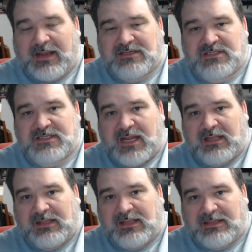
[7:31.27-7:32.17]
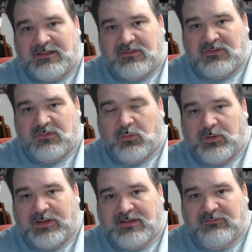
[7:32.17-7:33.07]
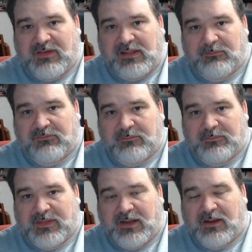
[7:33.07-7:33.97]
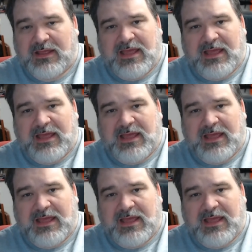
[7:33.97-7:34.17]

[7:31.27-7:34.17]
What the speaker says: I just kind of let the story develop from there.